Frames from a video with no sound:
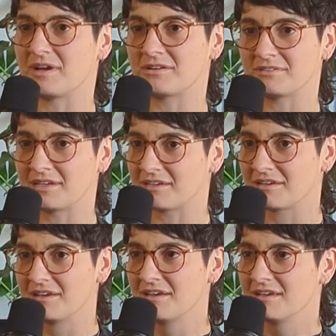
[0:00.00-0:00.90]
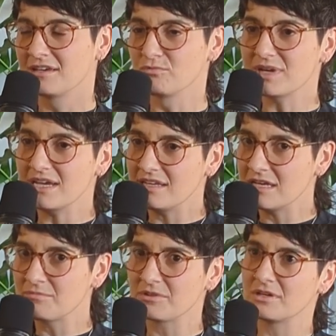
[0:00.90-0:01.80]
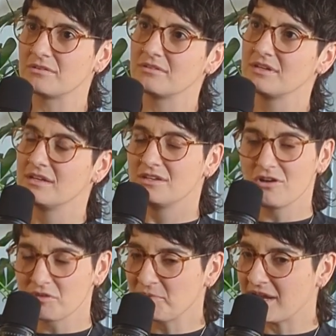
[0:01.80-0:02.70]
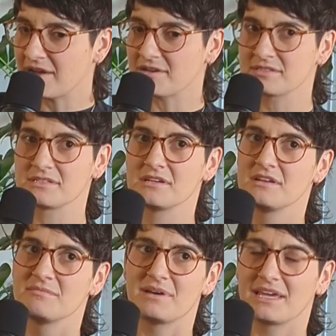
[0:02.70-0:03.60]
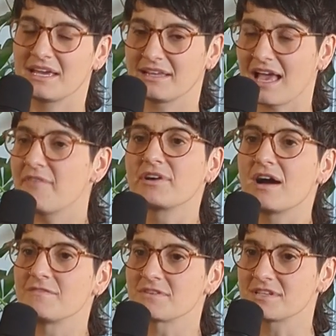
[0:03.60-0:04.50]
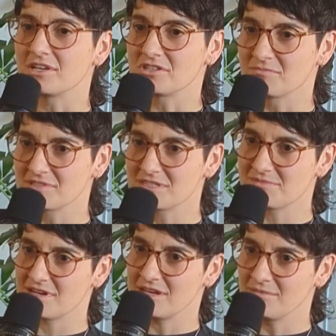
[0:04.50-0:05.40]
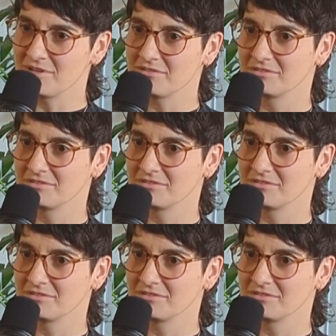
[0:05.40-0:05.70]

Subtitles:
I don't can read Hebrew, know the prayers, but I can't have a conversation with someone in Hebrew.